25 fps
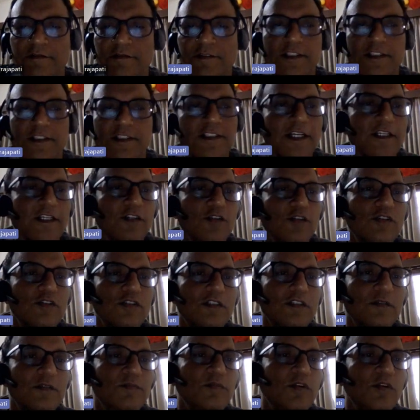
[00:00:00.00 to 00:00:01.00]
which I
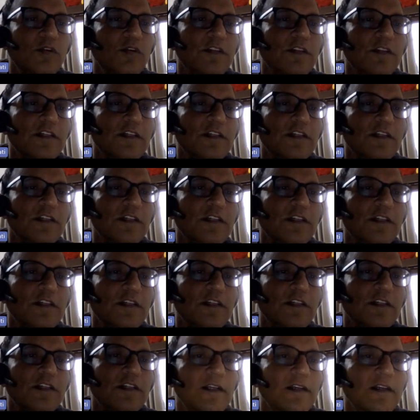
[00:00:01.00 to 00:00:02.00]
use for this
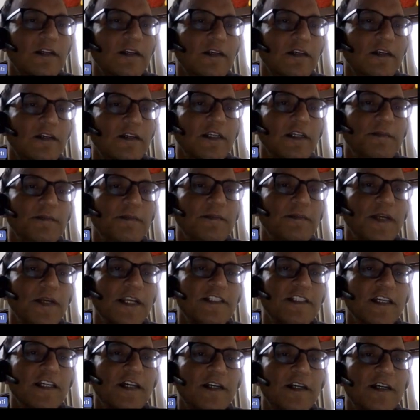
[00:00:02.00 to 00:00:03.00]
my team,
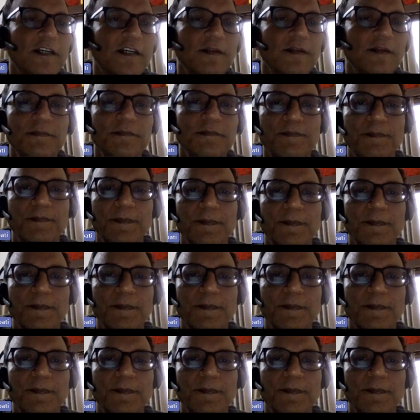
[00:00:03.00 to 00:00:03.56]
HR team,